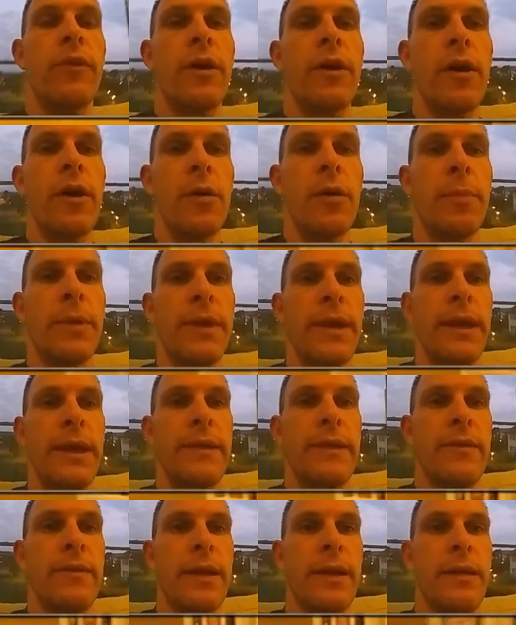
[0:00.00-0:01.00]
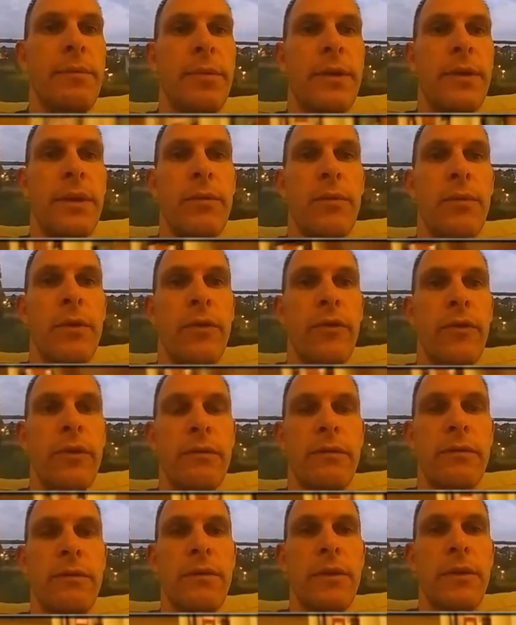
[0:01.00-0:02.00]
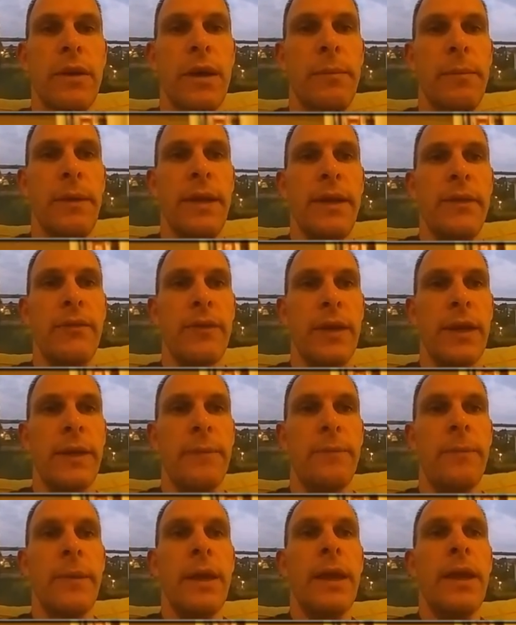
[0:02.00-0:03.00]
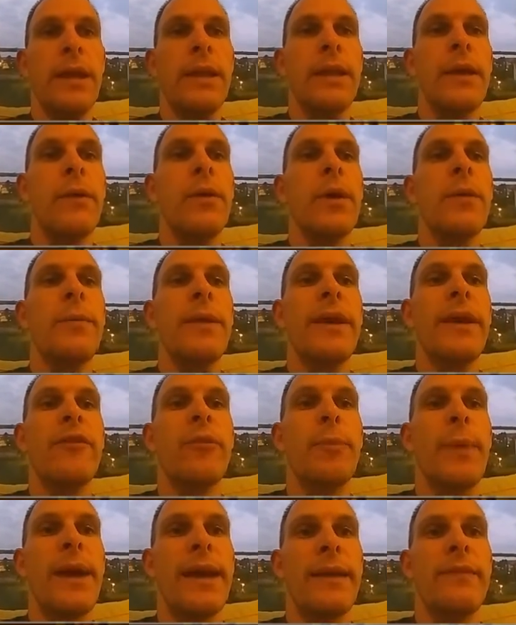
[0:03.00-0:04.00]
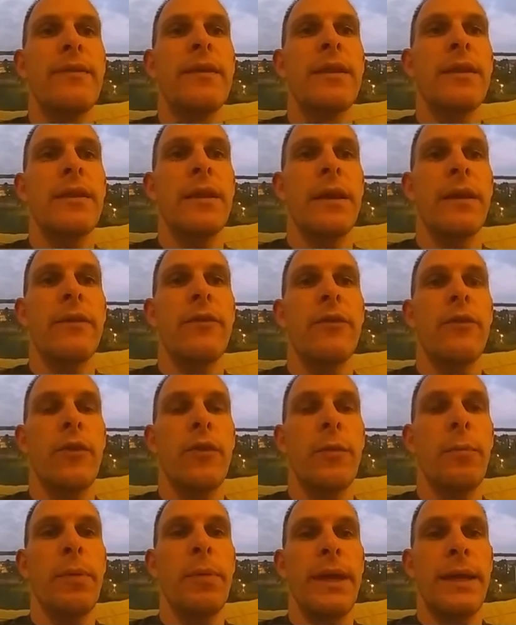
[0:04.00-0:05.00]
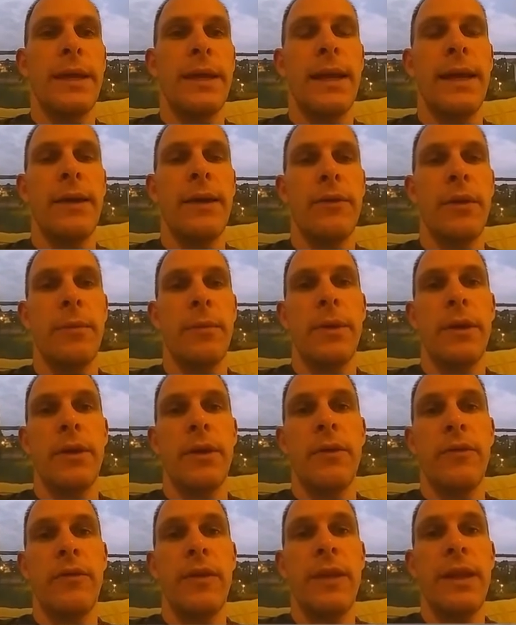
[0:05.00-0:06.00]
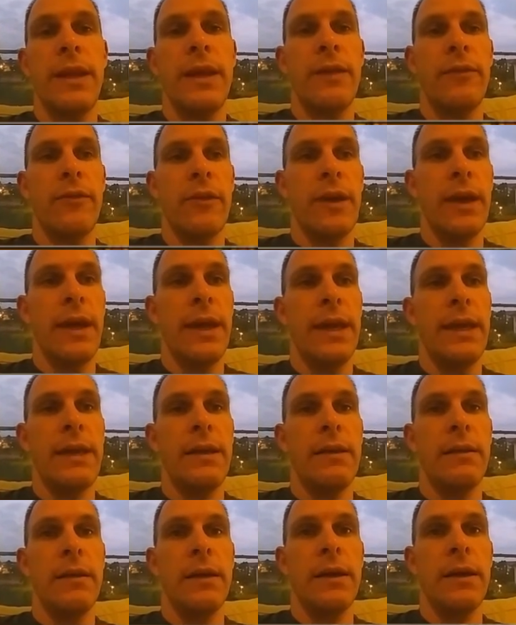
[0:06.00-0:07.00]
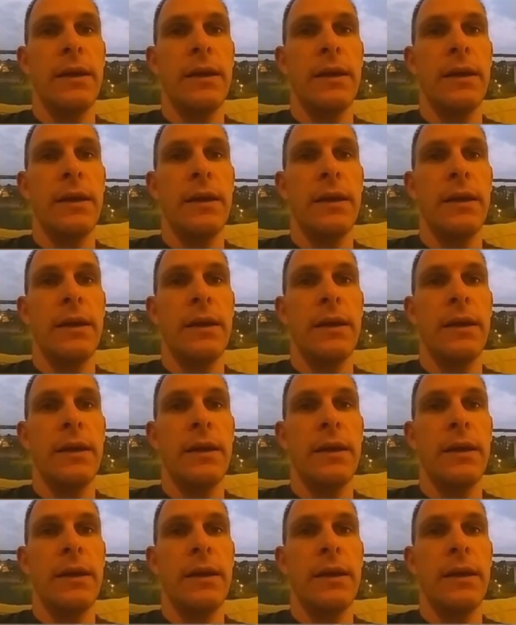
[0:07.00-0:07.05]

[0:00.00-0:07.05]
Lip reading: carbonated, but it wasn't amazing. Now I'm expecting this to be cloudy because it is a